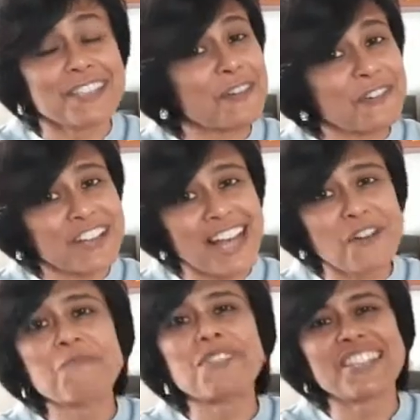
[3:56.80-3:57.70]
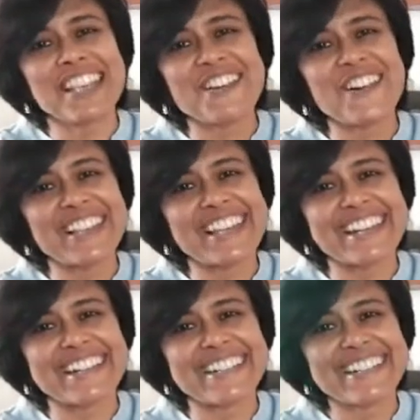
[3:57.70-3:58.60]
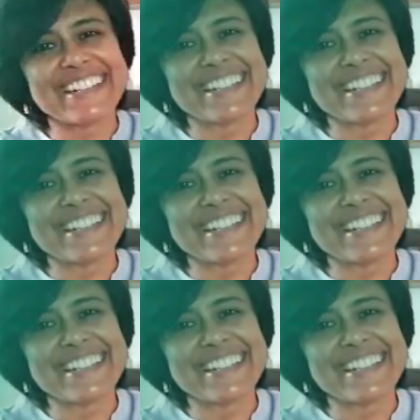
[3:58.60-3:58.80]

So I hope to see you all there.